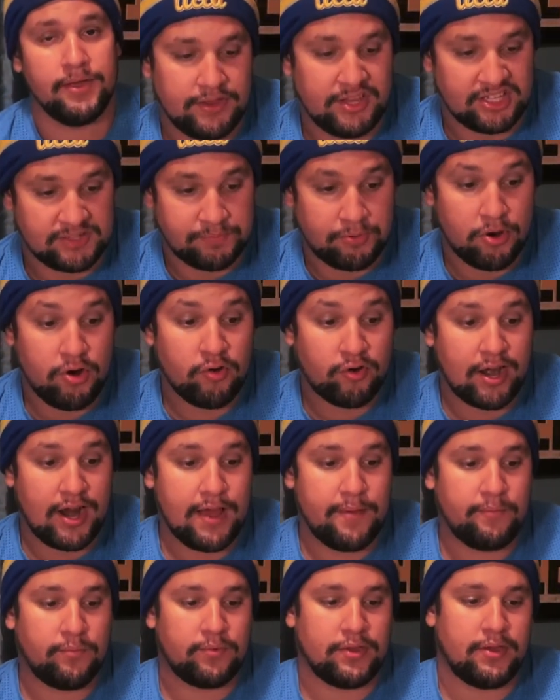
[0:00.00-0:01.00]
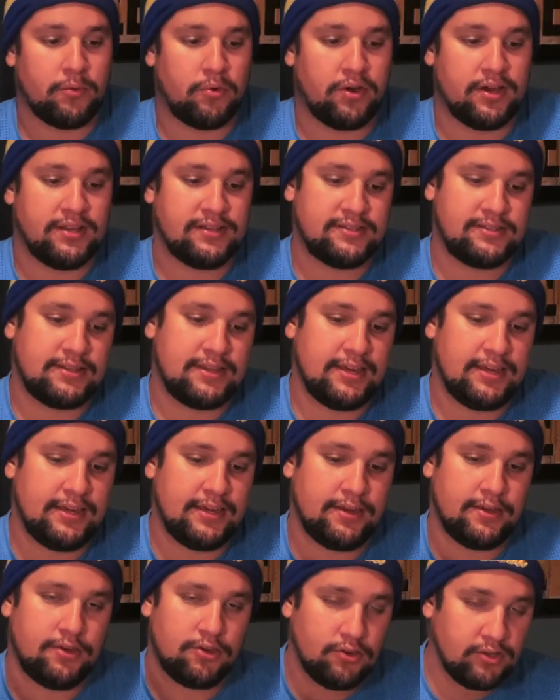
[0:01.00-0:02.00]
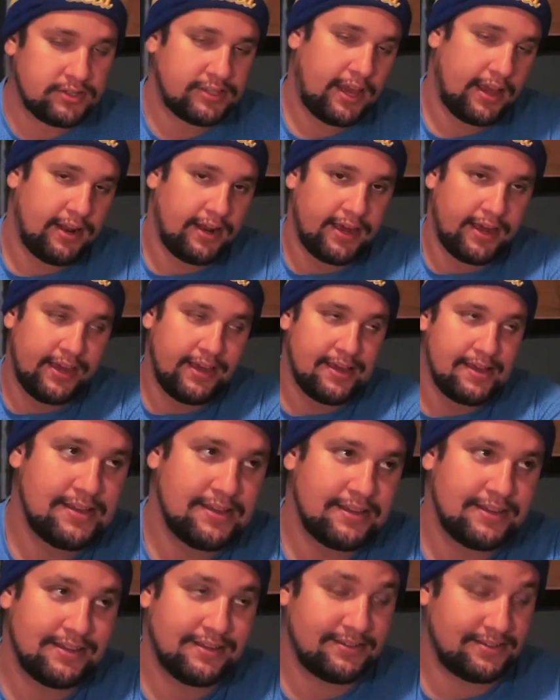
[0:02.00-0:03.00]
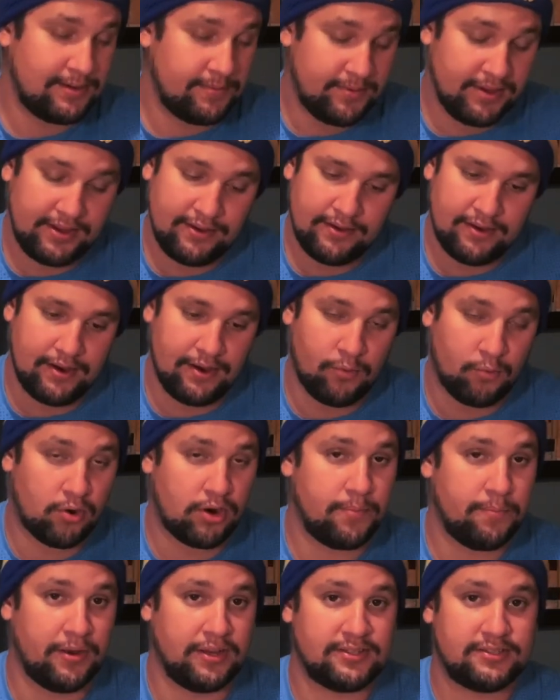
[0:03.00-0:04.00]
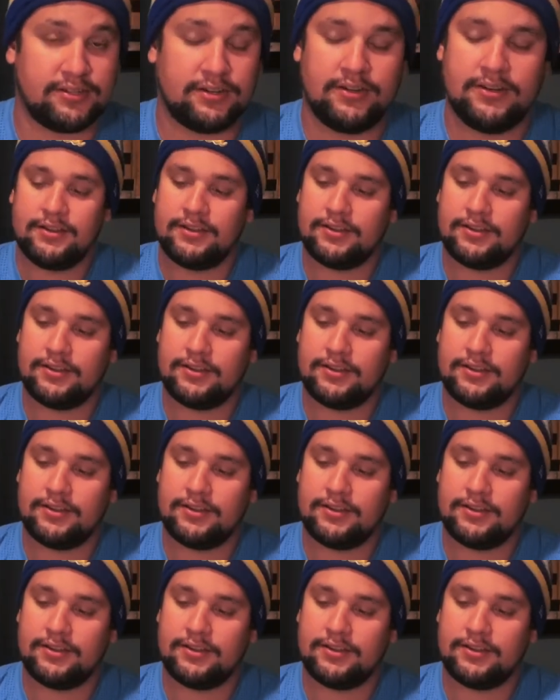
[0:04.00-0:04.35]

This program was the UCLA, this is gonna be a word buster,